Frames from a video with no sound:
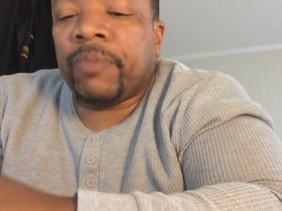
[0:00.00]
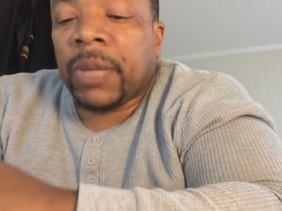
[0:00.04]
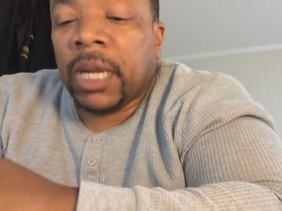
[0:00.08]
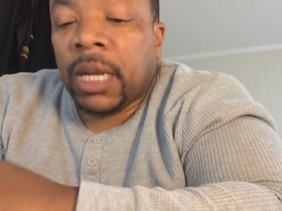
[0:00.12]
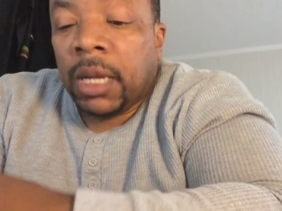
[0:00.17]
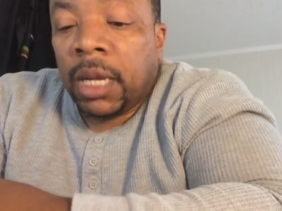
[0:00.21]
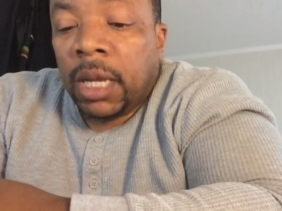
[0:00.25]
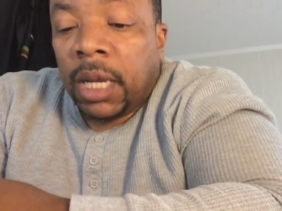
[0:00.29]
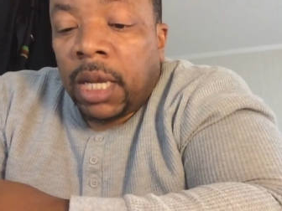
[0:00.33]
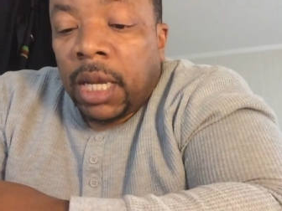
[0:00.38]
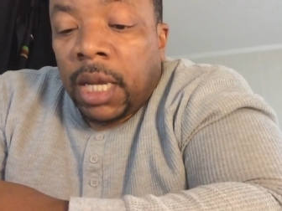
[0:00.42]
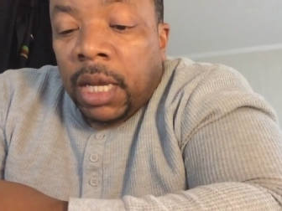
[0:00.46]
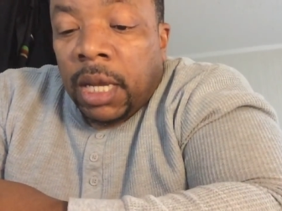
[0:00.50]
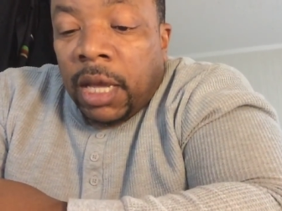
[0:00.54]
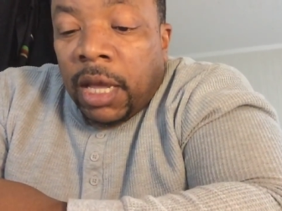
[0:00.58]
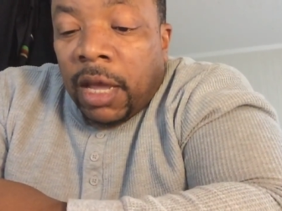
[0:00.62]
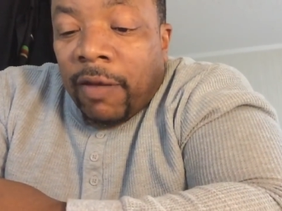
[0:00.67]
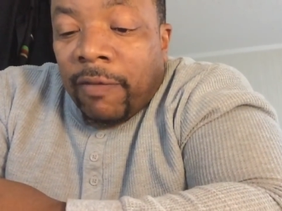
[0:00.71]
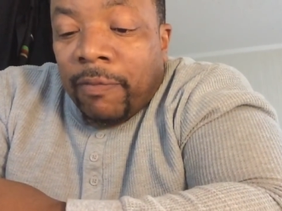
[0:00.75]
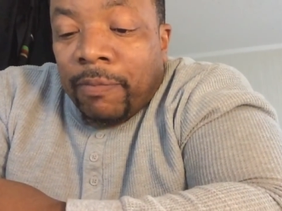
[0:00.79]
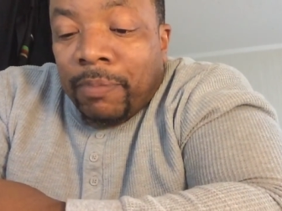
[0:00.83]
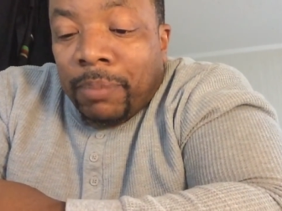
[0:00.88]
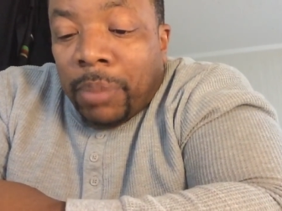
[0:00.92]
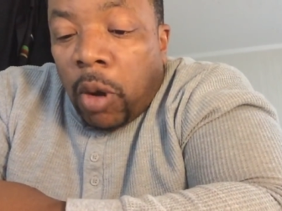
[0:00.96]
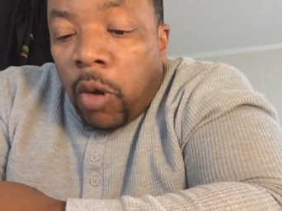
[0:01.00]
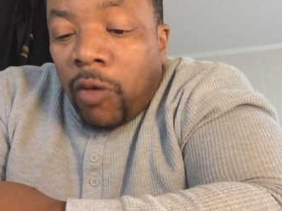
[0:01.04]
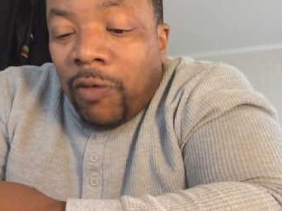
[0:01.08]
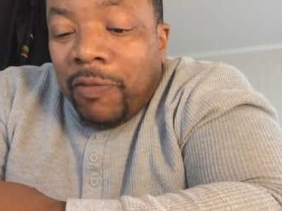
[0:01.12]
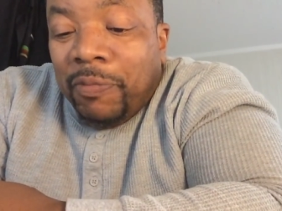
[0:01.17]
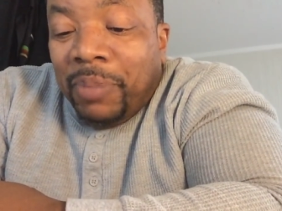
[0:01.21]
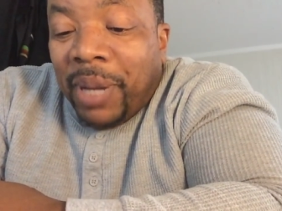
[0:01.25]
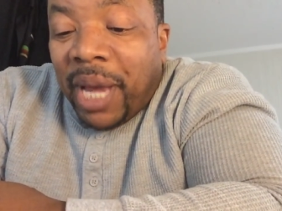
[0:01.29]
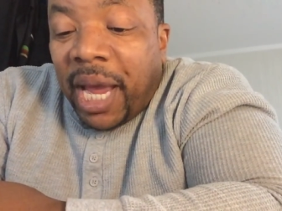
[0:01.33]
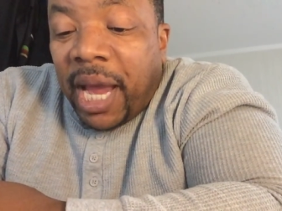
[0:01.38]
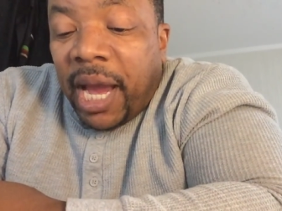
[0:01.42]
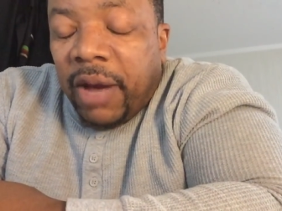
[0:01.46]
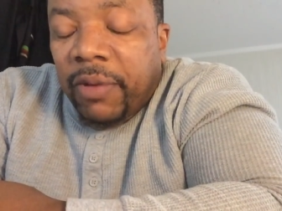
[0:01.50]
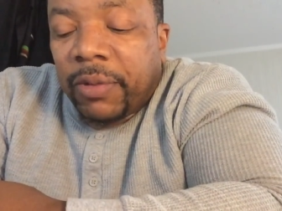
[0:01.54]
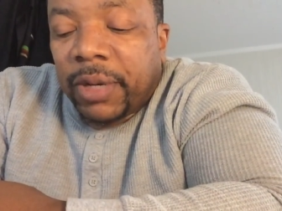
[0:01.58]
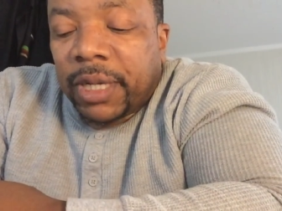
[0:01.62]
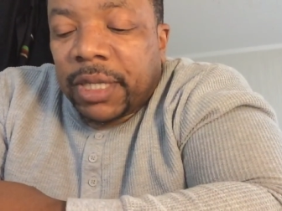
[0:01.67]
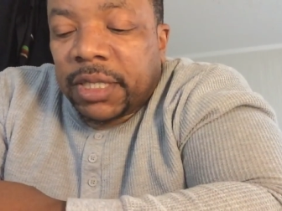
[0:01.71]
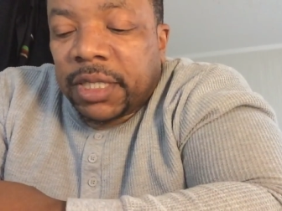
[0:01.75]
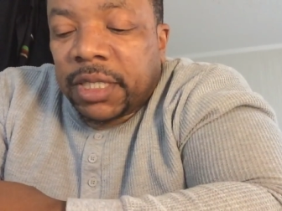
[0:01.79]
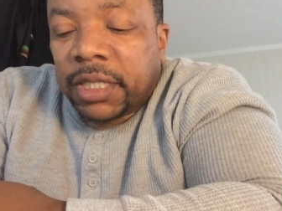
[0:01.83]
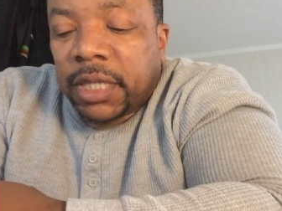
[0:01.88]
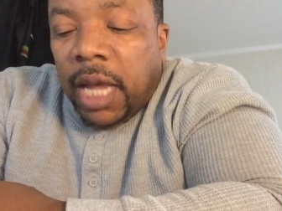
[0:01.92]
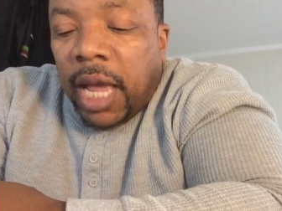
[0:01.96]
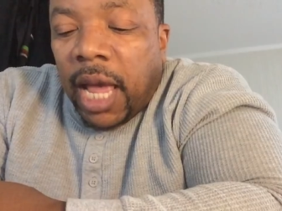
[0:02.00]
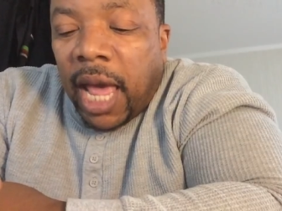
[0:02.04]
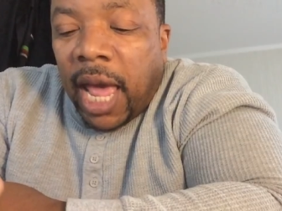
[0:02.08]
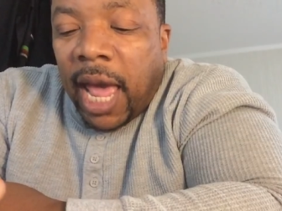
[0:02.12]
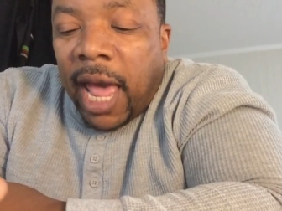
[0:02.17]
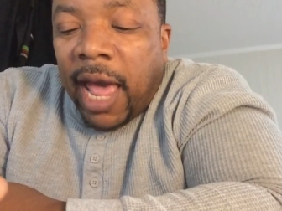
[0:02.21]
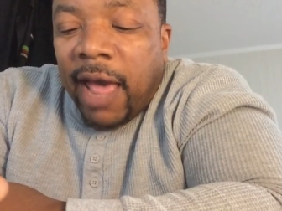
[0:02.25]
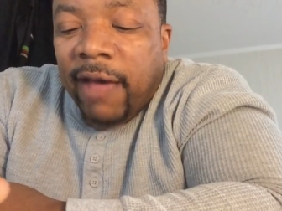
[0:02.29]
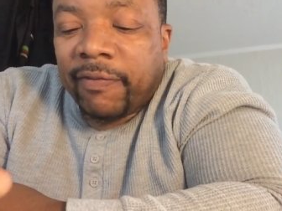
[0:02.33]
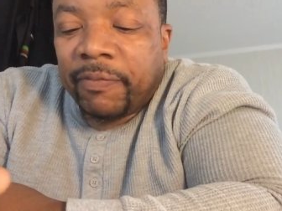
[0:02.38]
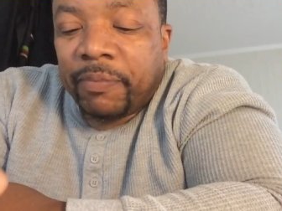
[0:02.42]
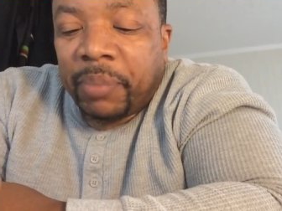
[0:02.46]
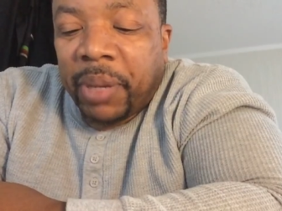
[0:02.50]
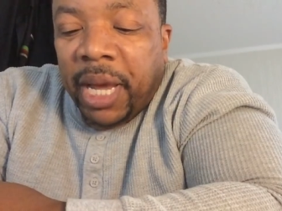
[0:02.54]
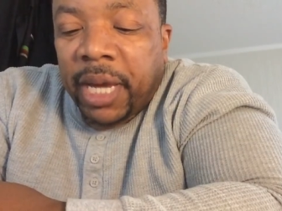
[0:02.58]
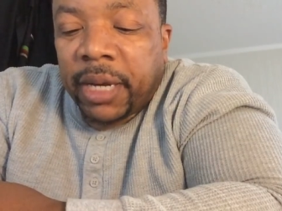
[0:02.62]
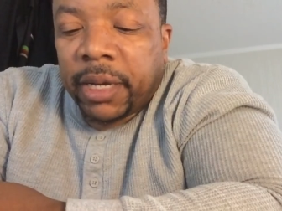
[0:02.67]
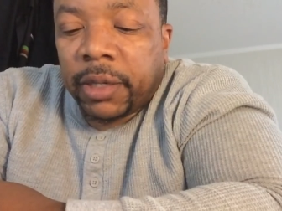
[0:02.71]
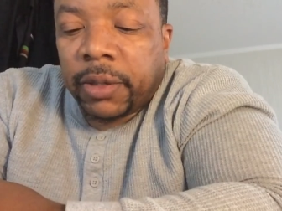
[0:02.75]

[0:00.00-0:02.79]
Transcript: If both parents have pedigree,